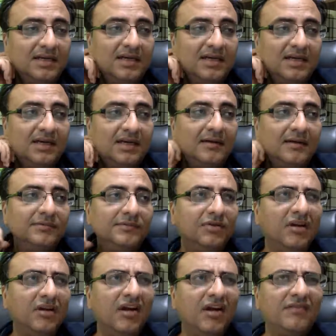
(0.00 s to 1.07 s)
um, you know a
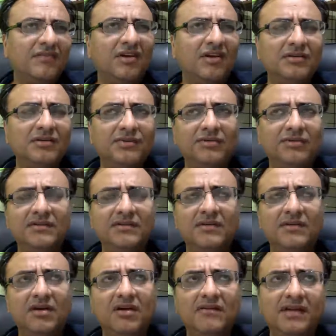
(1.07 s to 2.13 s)
lot of entrepreneurs have a
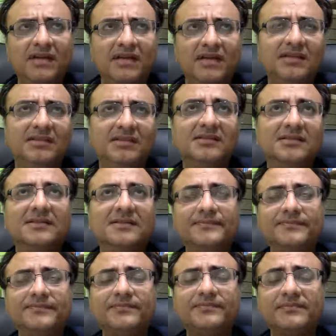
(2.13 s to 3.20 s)
lot of ideas
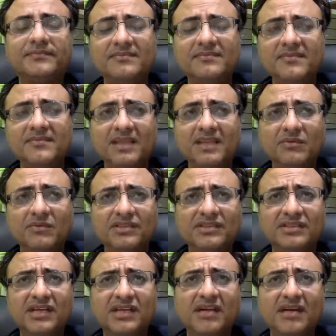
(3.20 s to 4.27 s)
which they
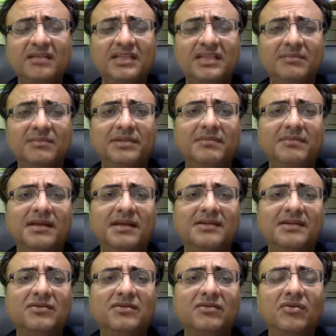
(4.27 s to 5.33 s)
can't really implement so
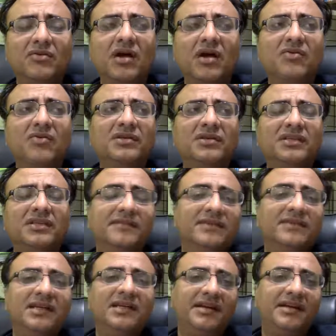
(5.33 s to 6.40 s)
go out and give that
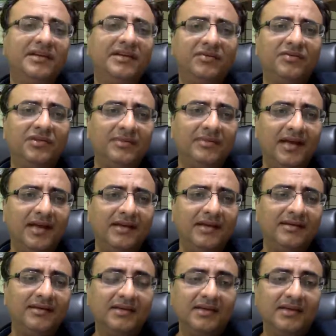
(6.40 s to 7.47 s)
idea to the planet
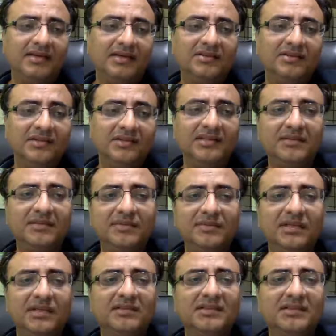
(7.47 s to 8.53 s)
so that somebody
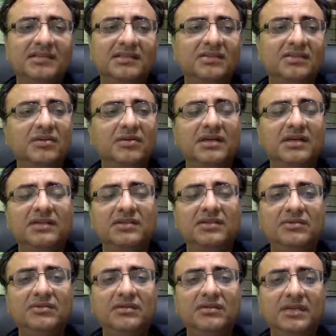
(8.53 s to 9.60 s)
else can go ahead and do it
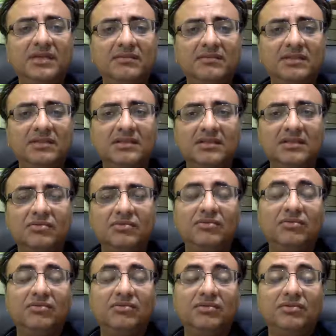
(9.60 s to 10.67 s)
maybe
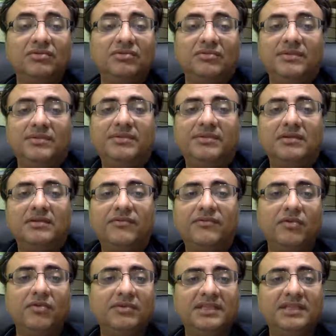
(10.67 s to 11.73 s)
or maybe it'll form a
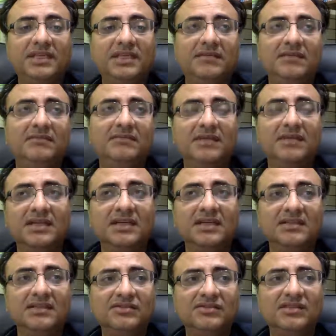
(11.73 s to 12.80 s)
team so
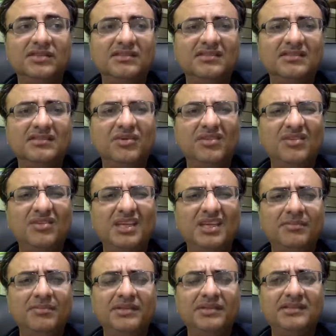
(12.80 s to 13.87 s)
just don't keep it
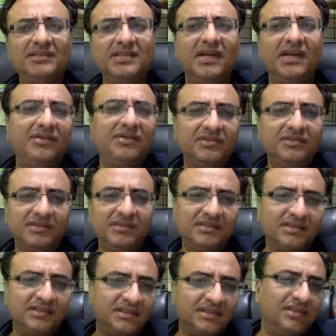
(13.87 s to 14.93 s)
inside you just
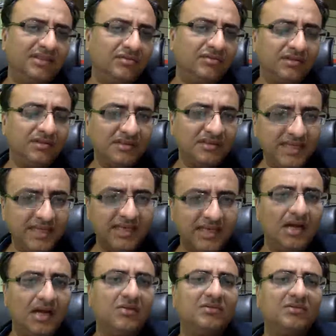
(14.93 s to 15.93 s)
you know take it out